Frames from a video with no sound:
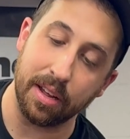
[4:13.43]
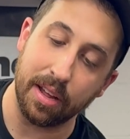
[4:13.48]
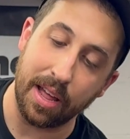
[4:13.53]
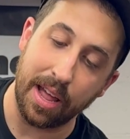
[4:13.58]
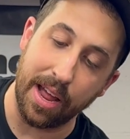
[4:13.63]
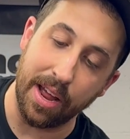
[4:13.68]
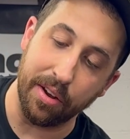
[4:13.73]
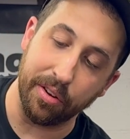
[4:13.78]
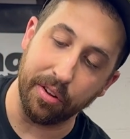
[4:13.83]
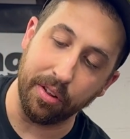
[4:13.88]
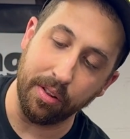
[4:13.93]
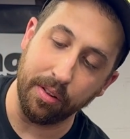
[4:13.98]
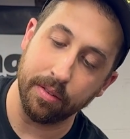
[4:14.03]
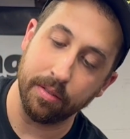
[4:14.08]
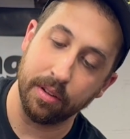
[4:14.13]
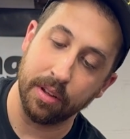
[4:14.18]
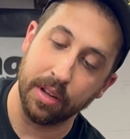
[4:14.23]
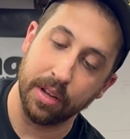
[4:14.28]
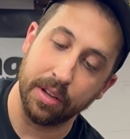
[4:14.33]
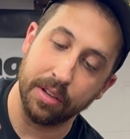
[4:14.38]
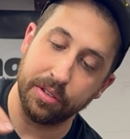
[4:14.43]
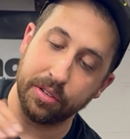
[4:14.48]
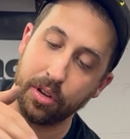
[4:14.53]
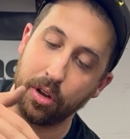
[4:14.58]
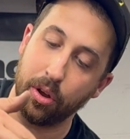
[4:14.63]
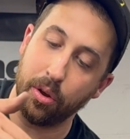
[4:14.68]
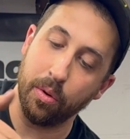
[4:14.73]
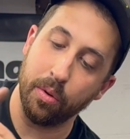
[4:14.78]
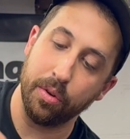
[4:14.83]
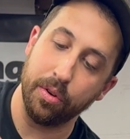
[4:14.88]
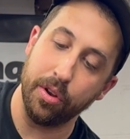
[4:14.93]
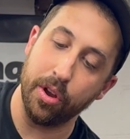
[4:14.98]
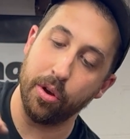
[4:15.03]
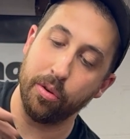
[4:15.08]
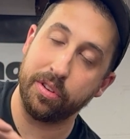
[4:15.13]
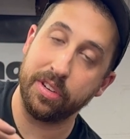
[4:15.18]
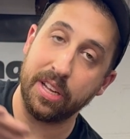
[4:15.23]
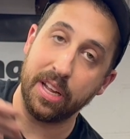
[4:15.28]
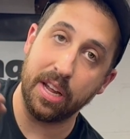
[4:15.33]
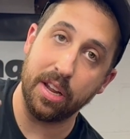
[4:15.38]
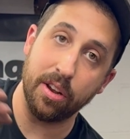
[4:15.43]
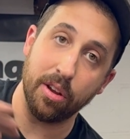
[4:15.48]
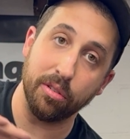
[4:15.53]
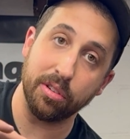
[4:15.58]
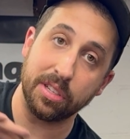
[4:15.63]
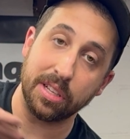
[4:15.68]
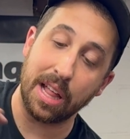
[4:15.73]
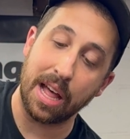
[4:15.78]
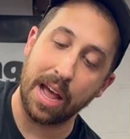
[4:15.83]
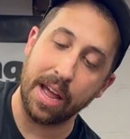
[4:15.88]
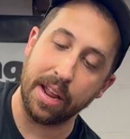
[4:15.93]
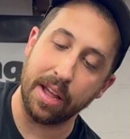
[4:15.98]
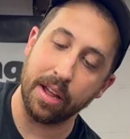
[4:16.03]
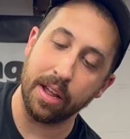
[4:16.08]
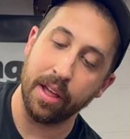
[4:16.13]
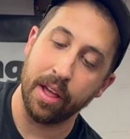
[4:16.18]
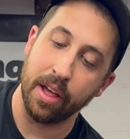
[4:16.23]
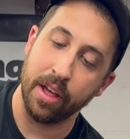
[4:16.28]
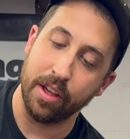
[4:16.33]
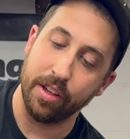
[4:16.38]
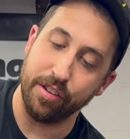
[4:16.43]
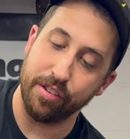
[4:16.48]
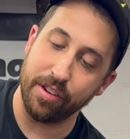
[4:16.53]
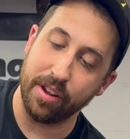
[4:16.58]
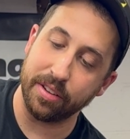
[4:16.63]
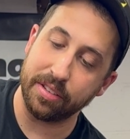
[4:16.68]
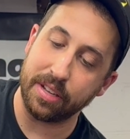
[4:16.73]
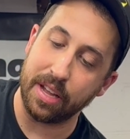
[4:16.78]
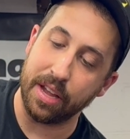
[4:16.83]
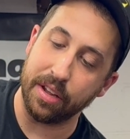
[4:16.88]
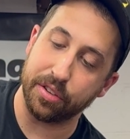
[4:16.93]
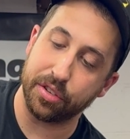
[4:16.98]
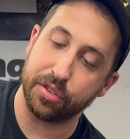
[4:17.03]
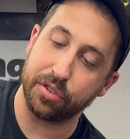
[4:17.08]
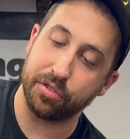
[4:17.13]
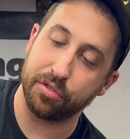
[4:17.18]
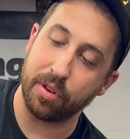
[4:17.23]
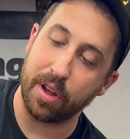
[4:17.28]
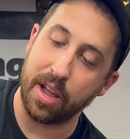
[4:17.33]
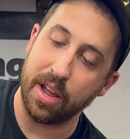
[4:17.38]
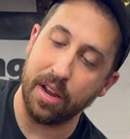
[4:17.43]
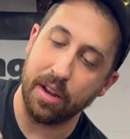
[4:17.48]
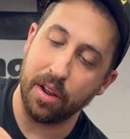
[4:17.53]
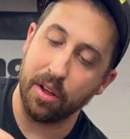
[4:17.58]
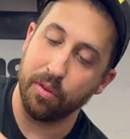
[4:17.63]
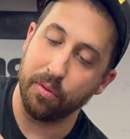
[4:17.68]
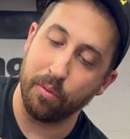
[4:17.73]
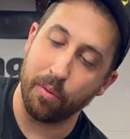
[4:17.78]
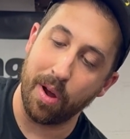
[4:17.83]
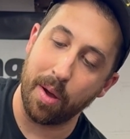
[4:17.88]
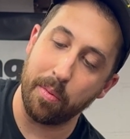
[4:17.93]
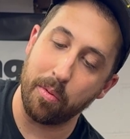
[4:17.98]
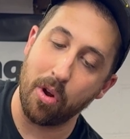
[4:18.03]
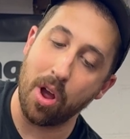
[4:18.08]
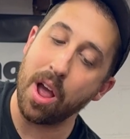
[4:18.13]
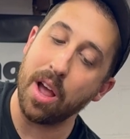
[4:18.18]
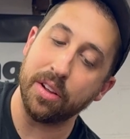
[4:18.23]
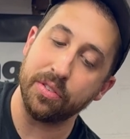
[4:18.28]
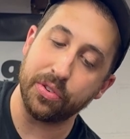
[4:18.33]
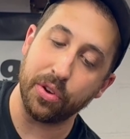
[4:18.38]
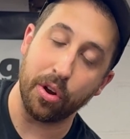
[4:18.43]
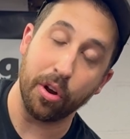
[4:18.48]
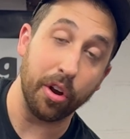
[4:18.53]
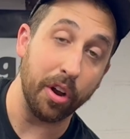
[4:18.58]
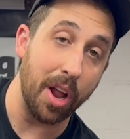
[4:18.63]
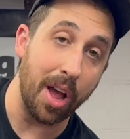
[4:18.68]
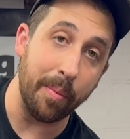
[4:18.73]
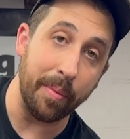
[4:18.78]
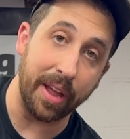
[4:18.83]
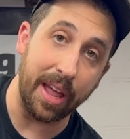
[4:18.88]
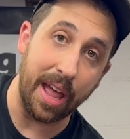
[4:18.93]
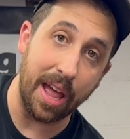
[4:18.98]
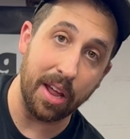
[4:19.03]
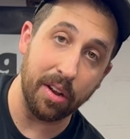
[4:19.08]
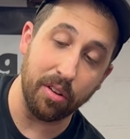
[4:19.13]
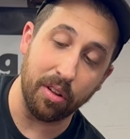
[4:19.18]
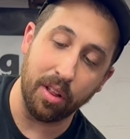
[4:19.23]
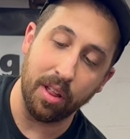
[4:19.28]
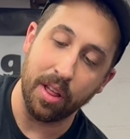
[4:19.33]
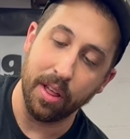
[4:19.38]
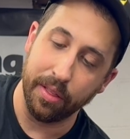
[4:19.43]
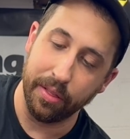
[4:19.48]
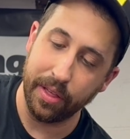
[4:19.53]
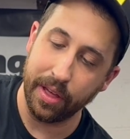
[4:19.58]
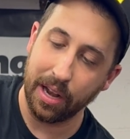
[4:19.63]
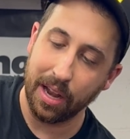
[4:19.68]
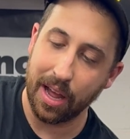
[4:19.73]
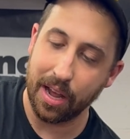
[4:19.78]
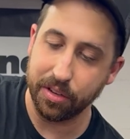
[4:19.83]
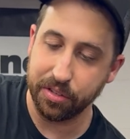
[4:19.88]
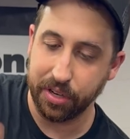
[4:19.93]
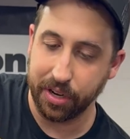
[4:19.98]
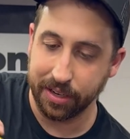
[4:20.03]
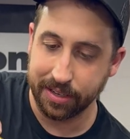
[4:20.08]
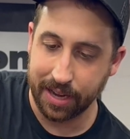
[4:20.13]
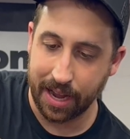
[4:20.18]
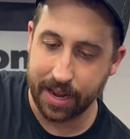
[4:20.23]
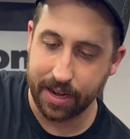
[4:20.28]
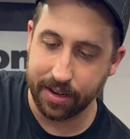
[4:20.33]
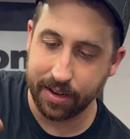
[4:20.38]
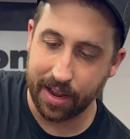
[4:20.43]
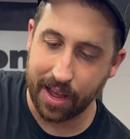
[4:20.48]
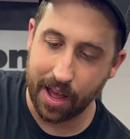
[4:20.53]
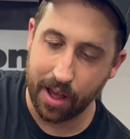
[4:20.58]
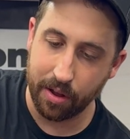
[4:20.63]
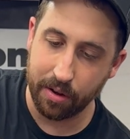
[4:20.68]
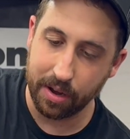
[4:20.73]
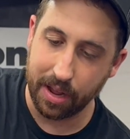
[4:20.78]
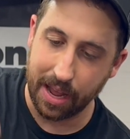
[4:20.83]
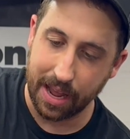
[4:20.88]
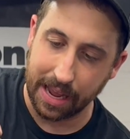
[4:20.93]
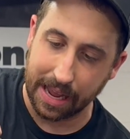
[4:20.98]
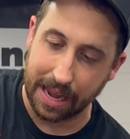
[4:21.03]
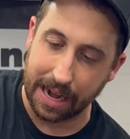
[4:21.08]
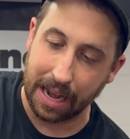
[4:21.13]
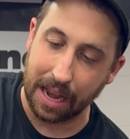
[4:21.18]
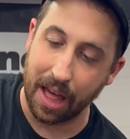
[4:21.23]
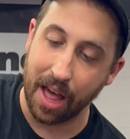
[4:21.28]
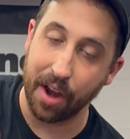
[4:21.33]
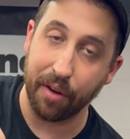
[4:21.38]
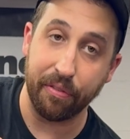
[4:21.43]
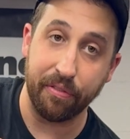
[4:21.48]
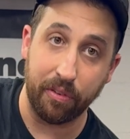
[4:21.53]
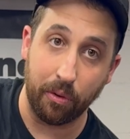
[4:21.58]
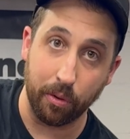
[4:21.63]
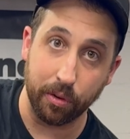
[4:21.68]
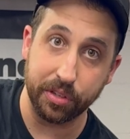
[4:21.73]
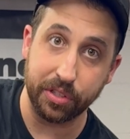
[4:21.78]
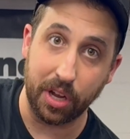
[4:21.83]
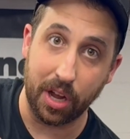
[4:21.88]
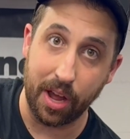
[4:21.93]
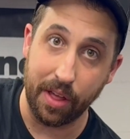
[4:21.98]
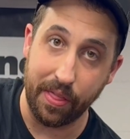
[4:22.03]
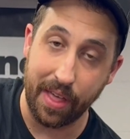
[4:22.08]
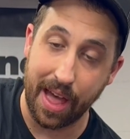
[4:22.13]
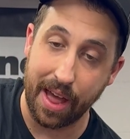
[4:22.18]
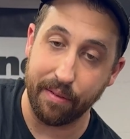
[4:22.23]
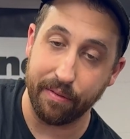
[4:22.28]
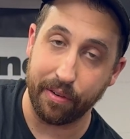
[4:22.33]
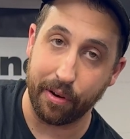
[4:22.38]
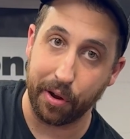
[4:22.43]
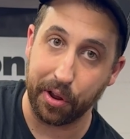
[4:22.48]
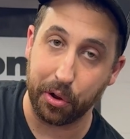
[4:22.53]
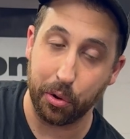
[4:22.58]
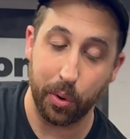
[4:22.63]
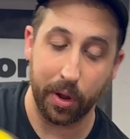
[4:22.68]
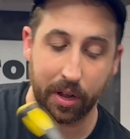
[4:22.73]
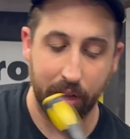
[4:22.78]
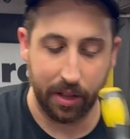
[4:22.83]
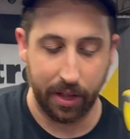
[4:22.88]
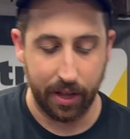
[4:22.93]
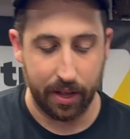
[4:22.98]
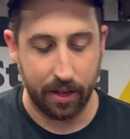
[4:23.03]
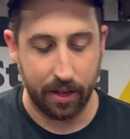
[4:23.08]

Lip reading: handle, so no T, no sliding, just a straight rubberized ergonomic handle that allows you to tighten down and get a lot of force on that very quickly.